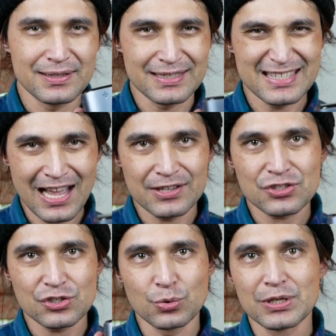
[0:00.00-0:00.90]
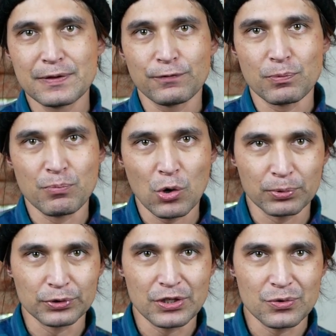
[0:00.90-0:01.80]
It's not suited for
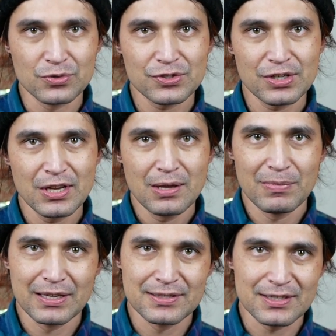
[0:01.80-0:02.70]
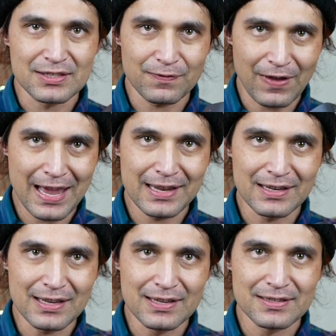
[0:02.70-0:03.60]
mobile use because its fan
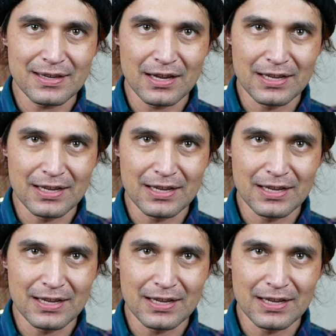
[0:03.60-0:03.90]
is